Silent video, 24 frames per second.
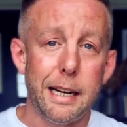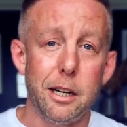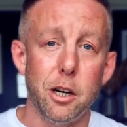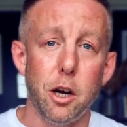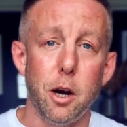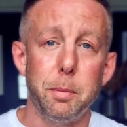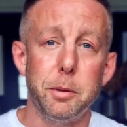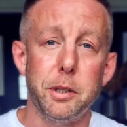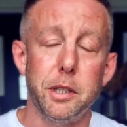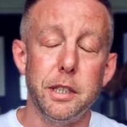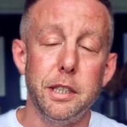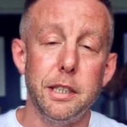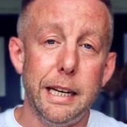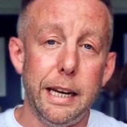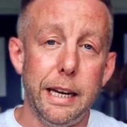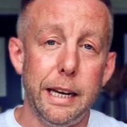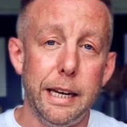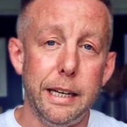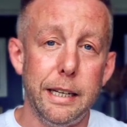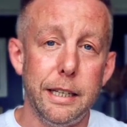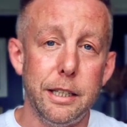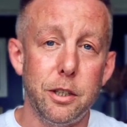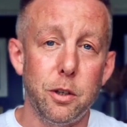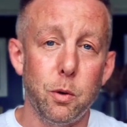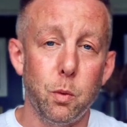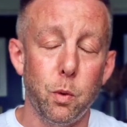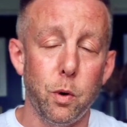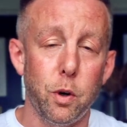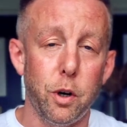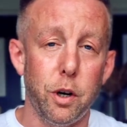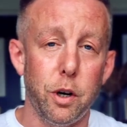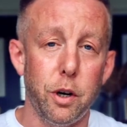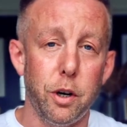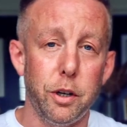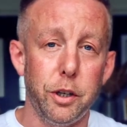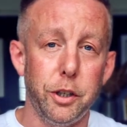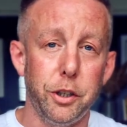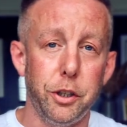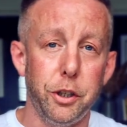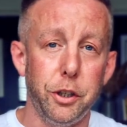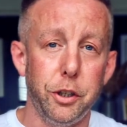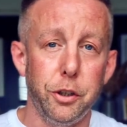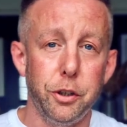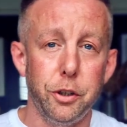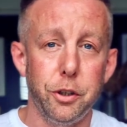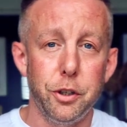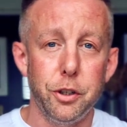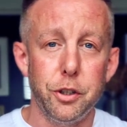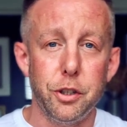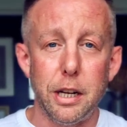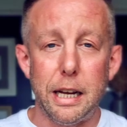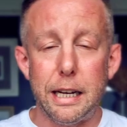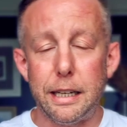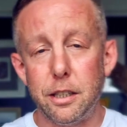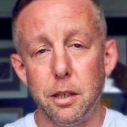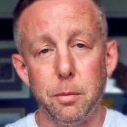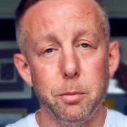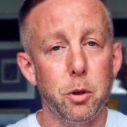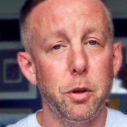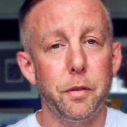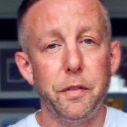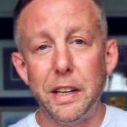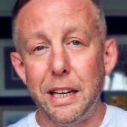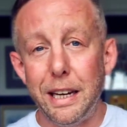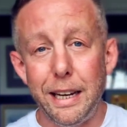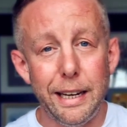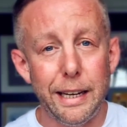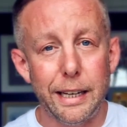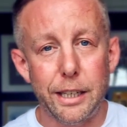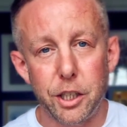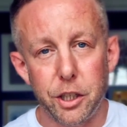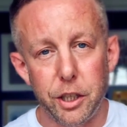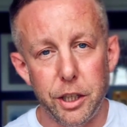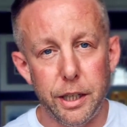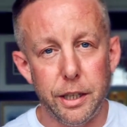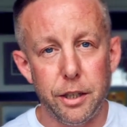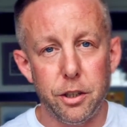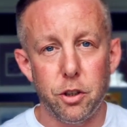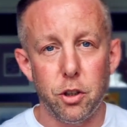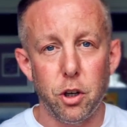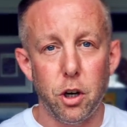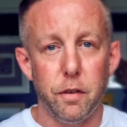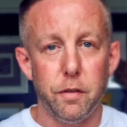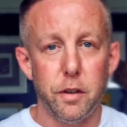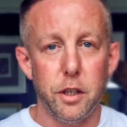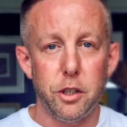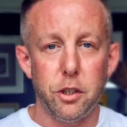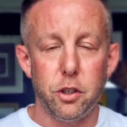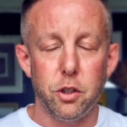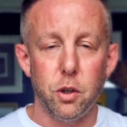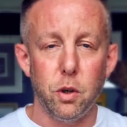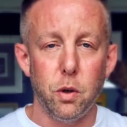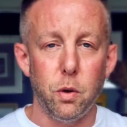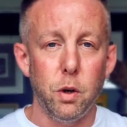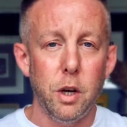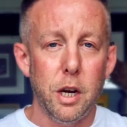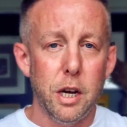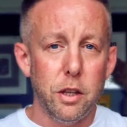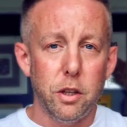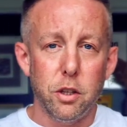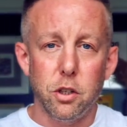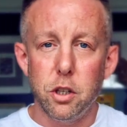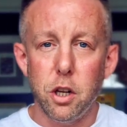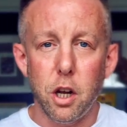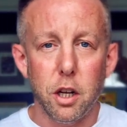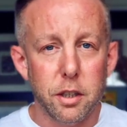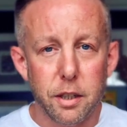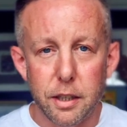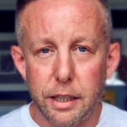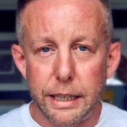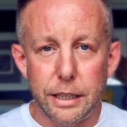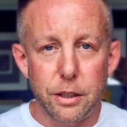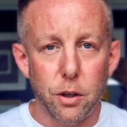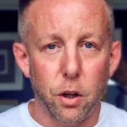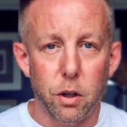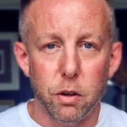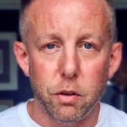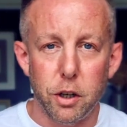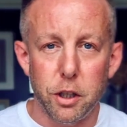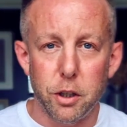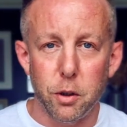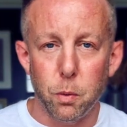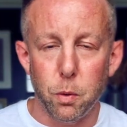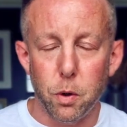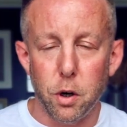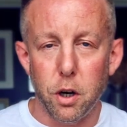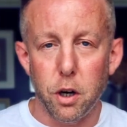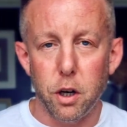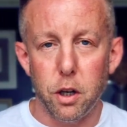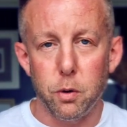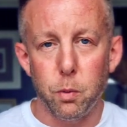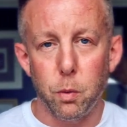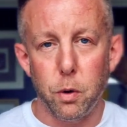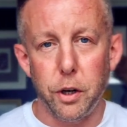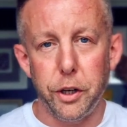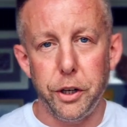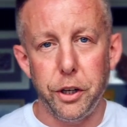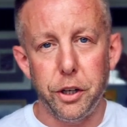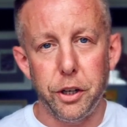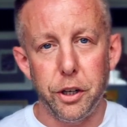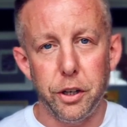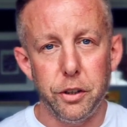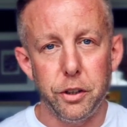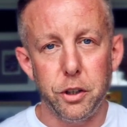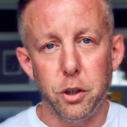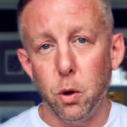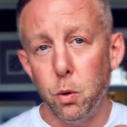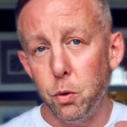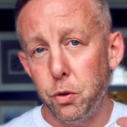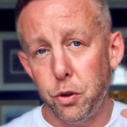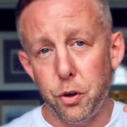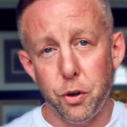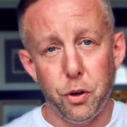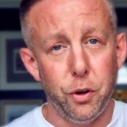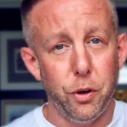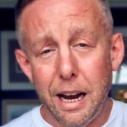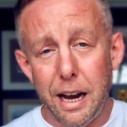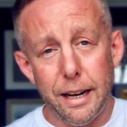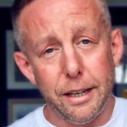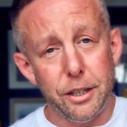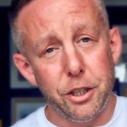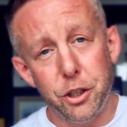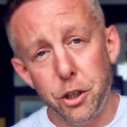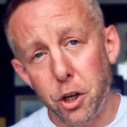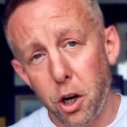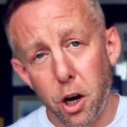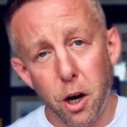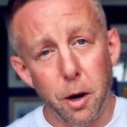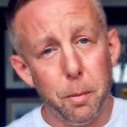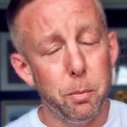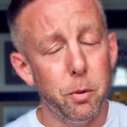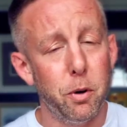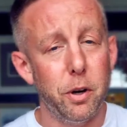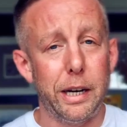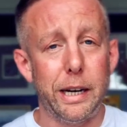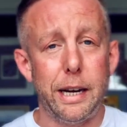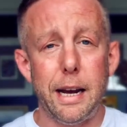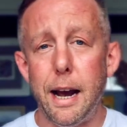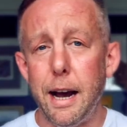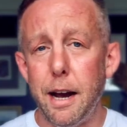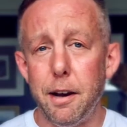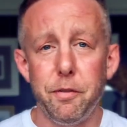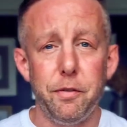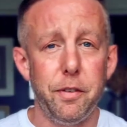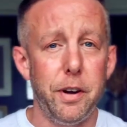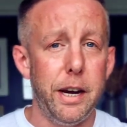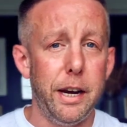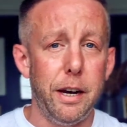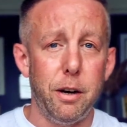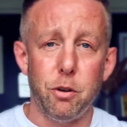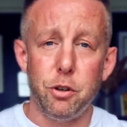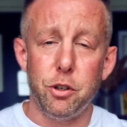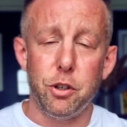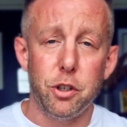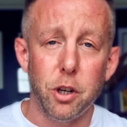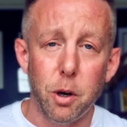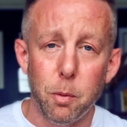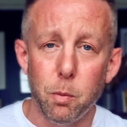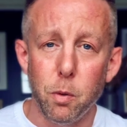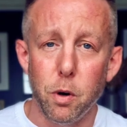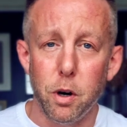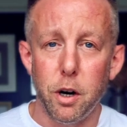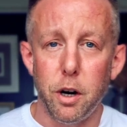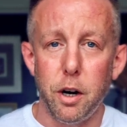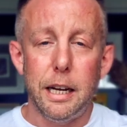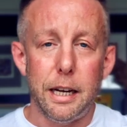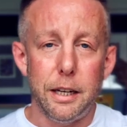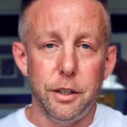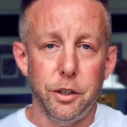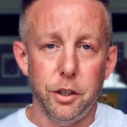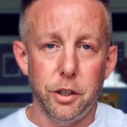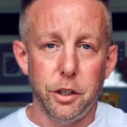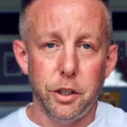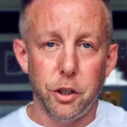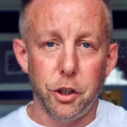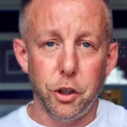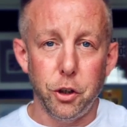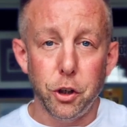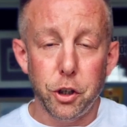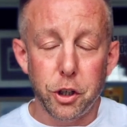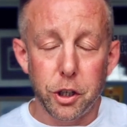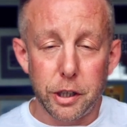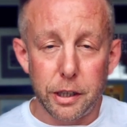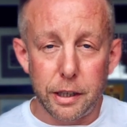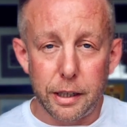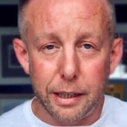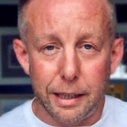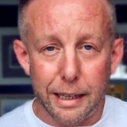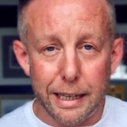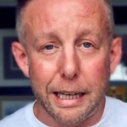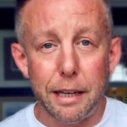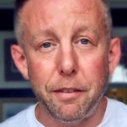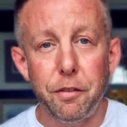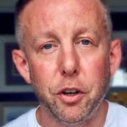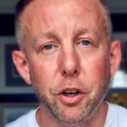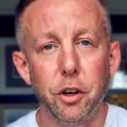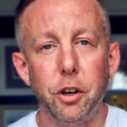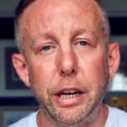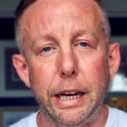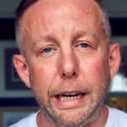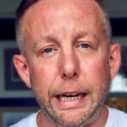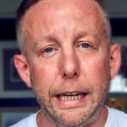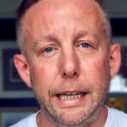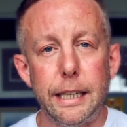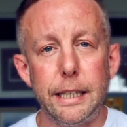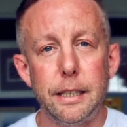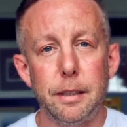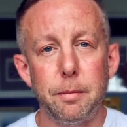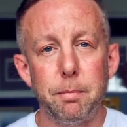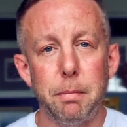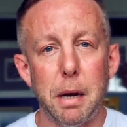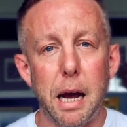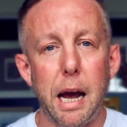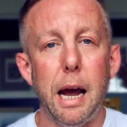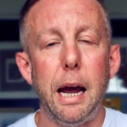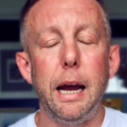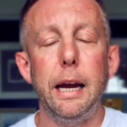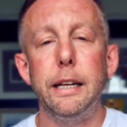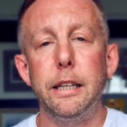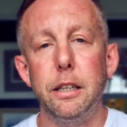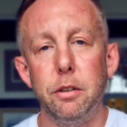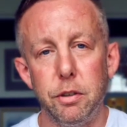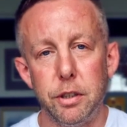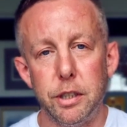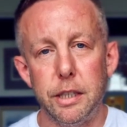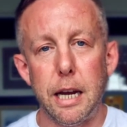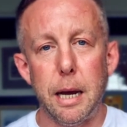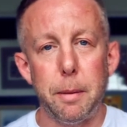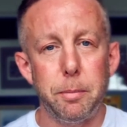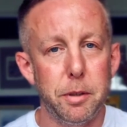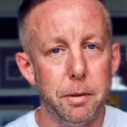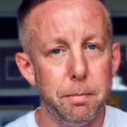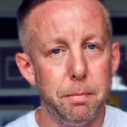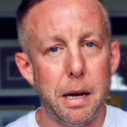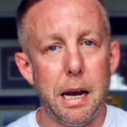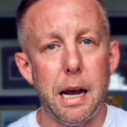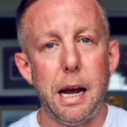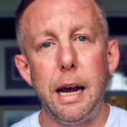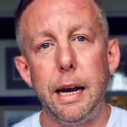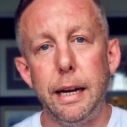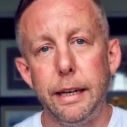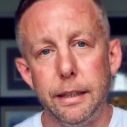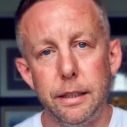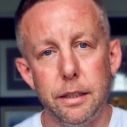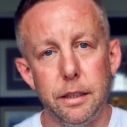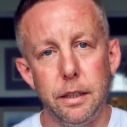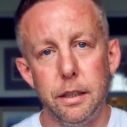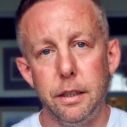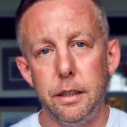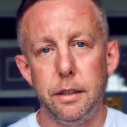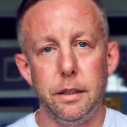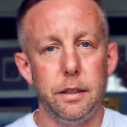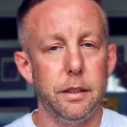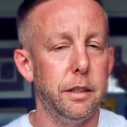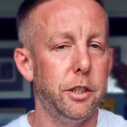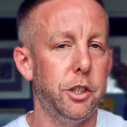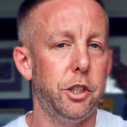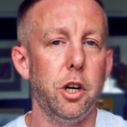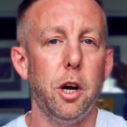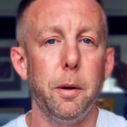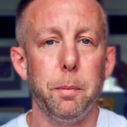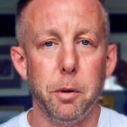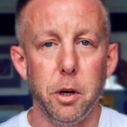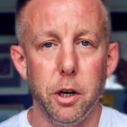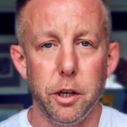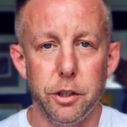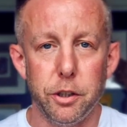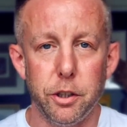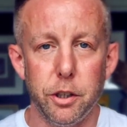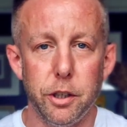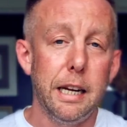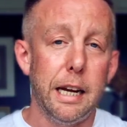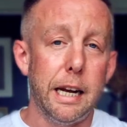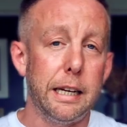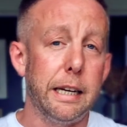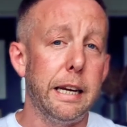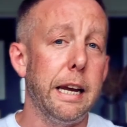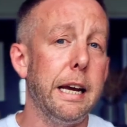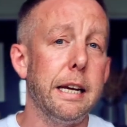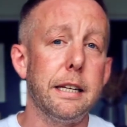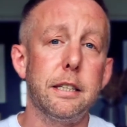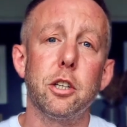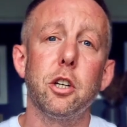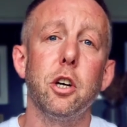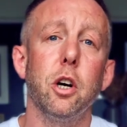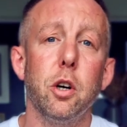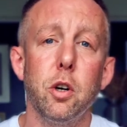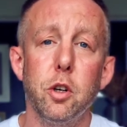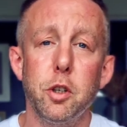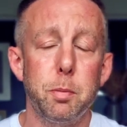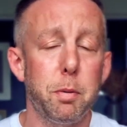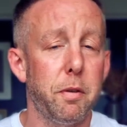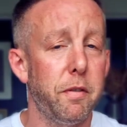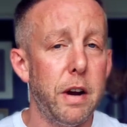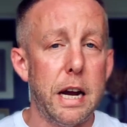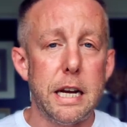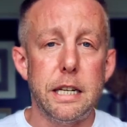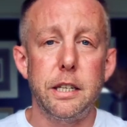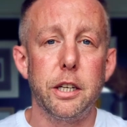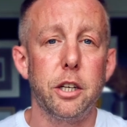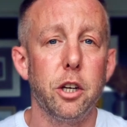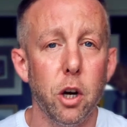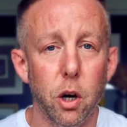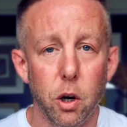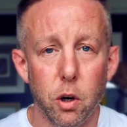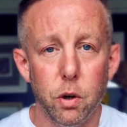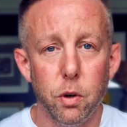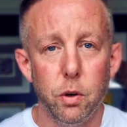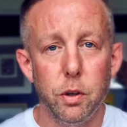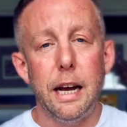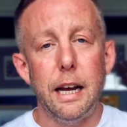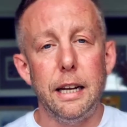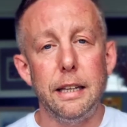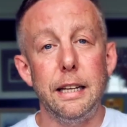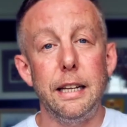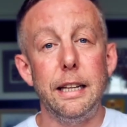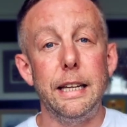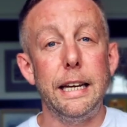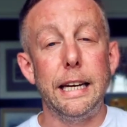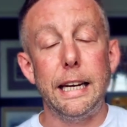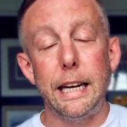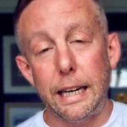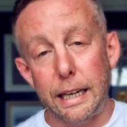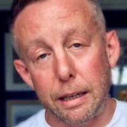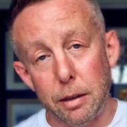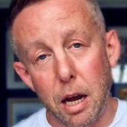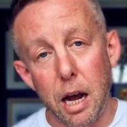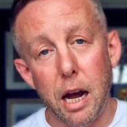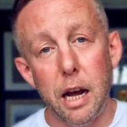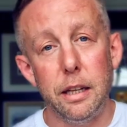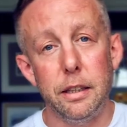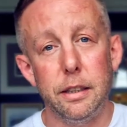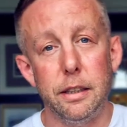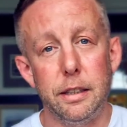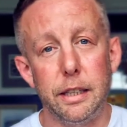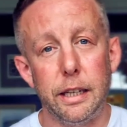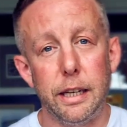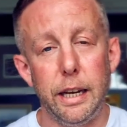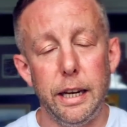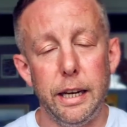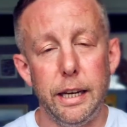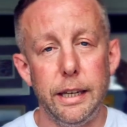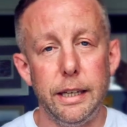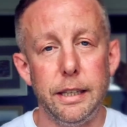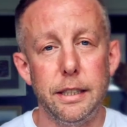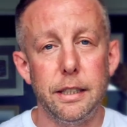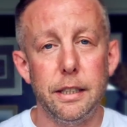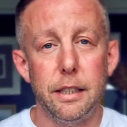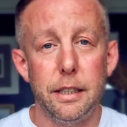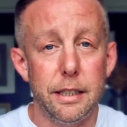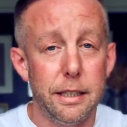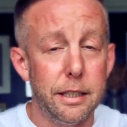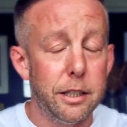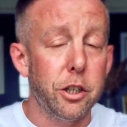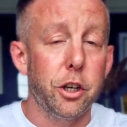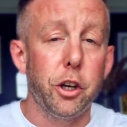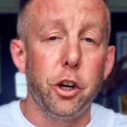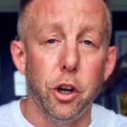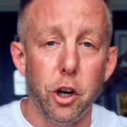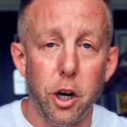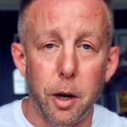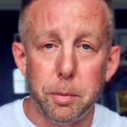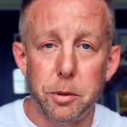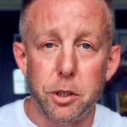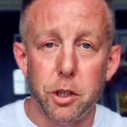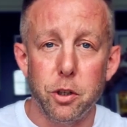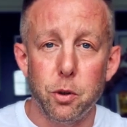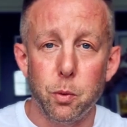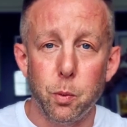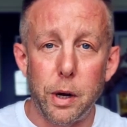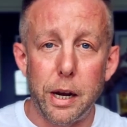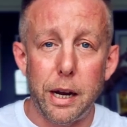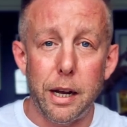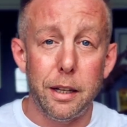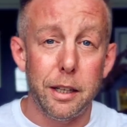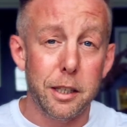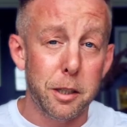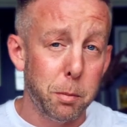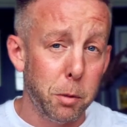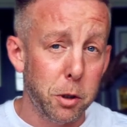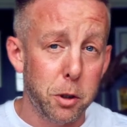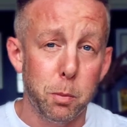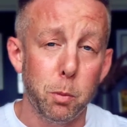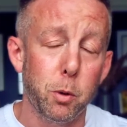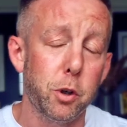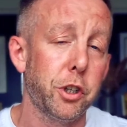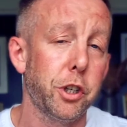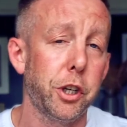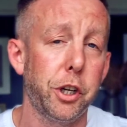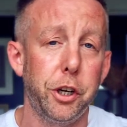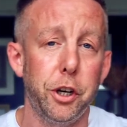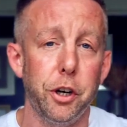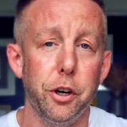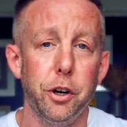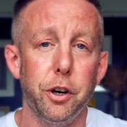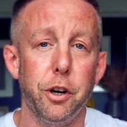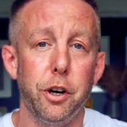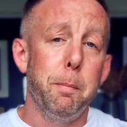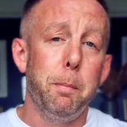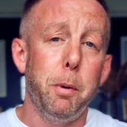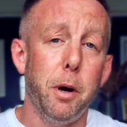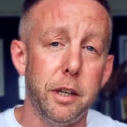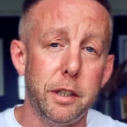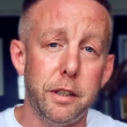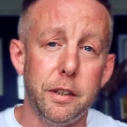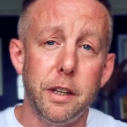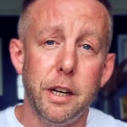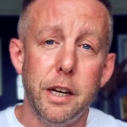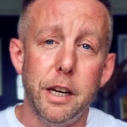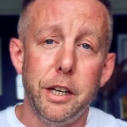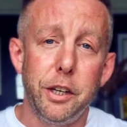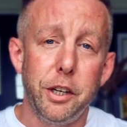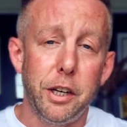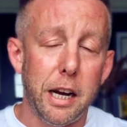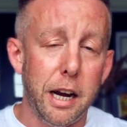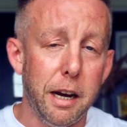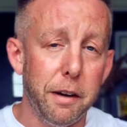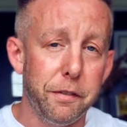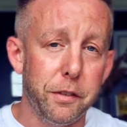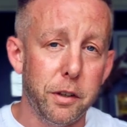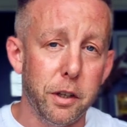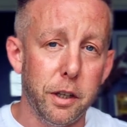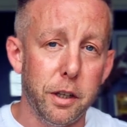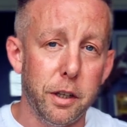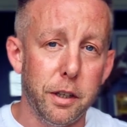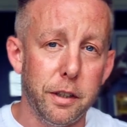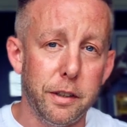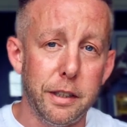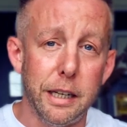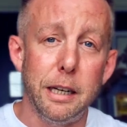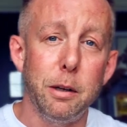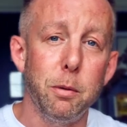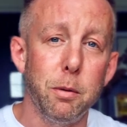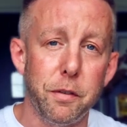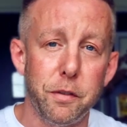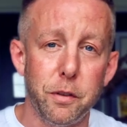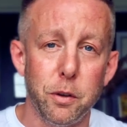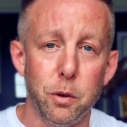option is where you use like some sort of key exchange service. So there's lots of these all around the world where you can go to a shop or a cafe or somewhere and you can leave your keys behind the reception, behind the shop counter. A guest goes, provides a code, and then they get handed the keys. This is a good option as well. It's much more secure, but you have to deal with